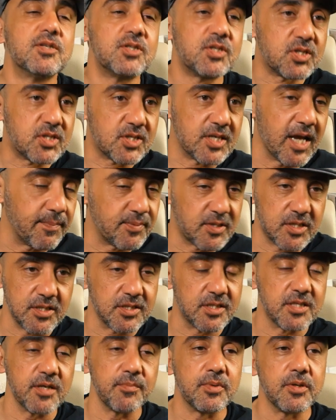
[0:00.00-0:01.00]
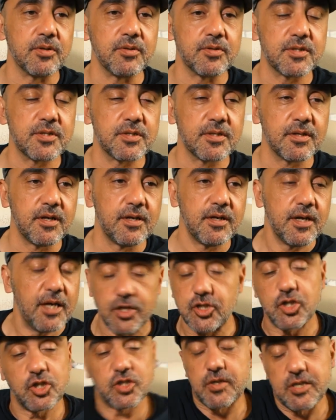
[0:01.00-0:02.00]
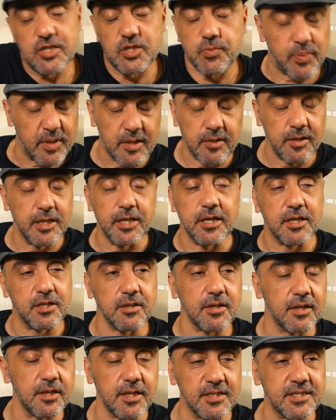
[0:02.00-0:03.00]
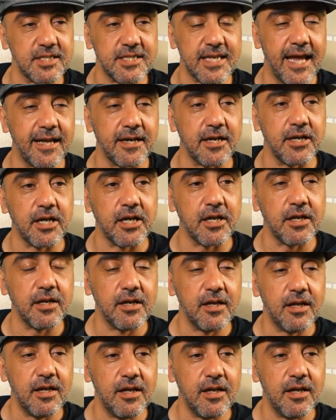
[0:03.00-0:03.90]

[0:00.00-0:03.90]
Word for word: substance abuse. It just is purely uh, uh, insanity.